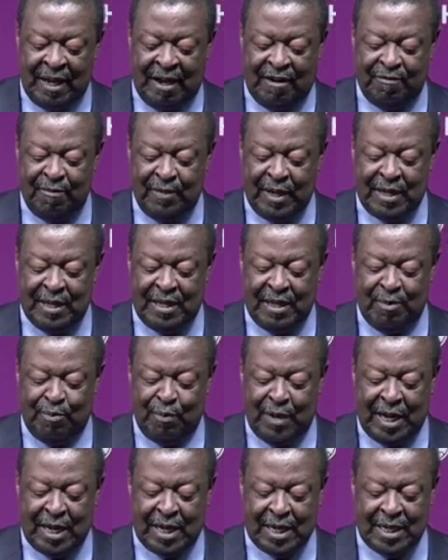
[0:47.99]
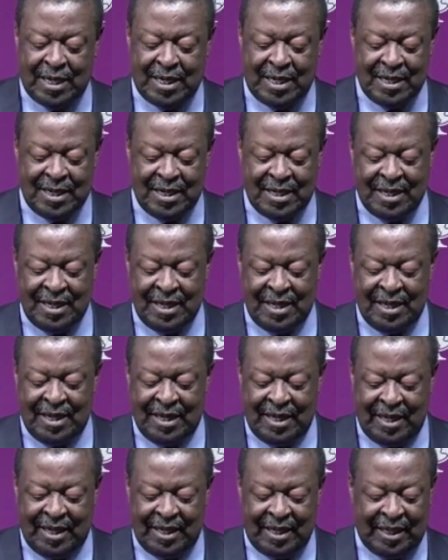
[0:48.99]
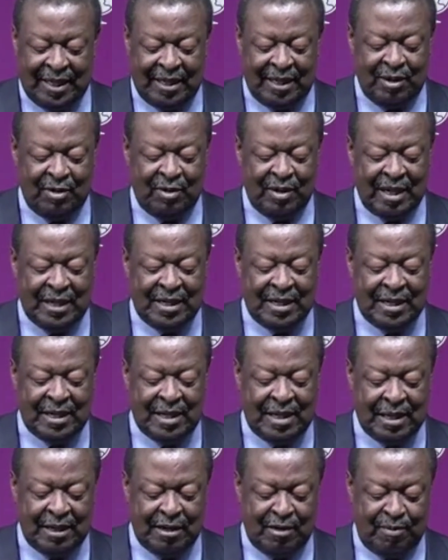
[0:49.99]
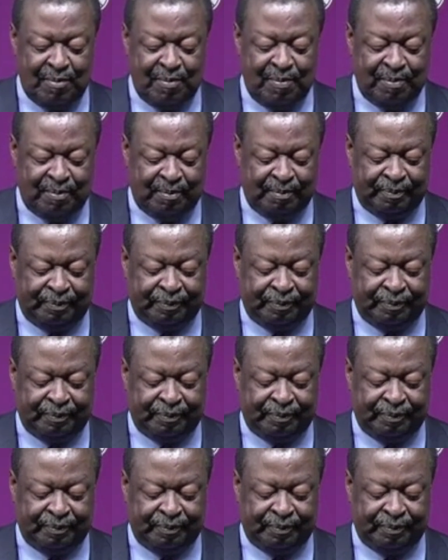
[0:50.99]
have made their mark in the United Kingdom,